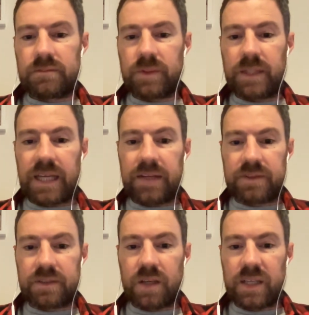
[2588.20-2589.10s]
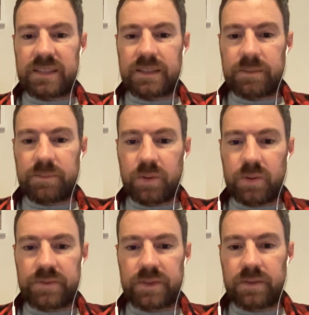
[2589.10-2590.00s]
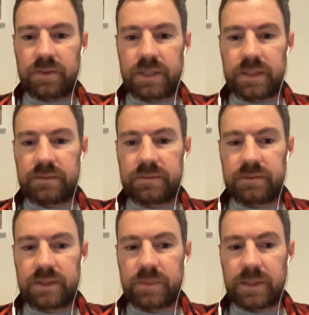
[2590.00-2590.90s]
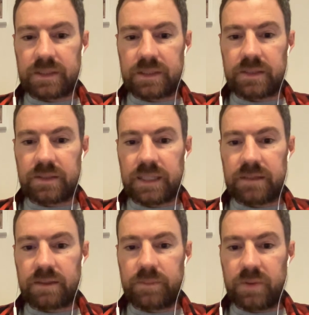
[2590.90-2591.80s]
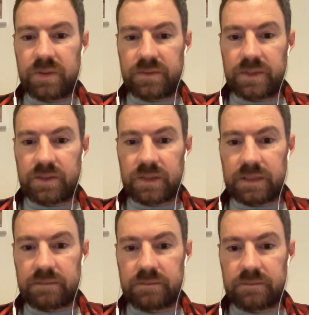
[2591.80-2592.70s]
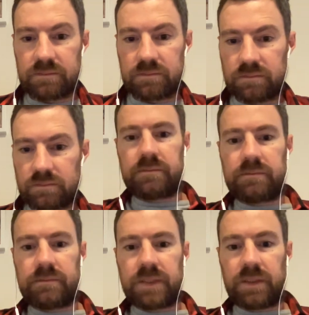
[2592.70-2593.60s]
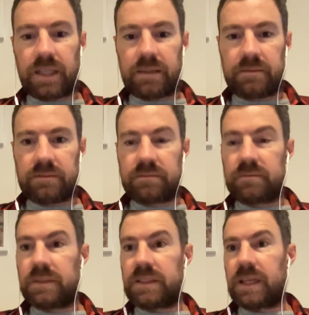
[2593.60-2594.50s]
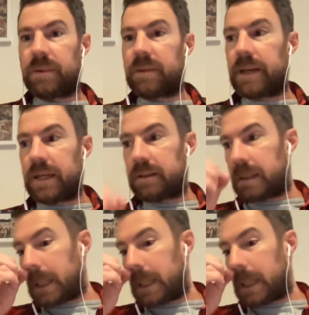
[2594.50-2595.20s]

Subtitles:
I'm going to have to, though. I guess I could pause recording. I suppose I could do that. I'll pause the recording. All right. He's coming back.